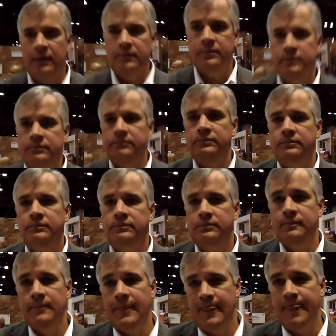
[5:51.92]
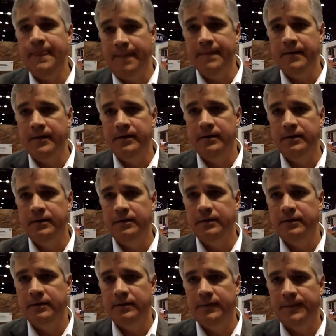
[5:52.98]
I'm not like rah, rah, rah, you know,
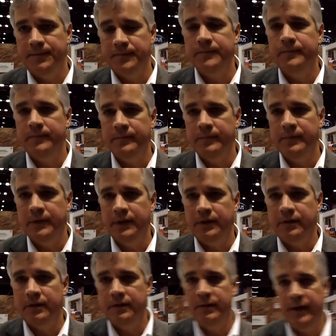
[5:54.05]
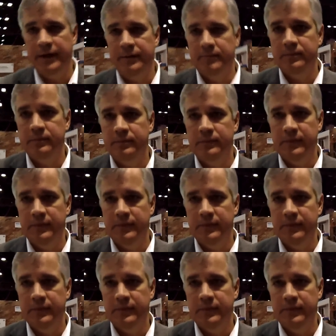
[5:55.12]
this brand or that brand. You know that.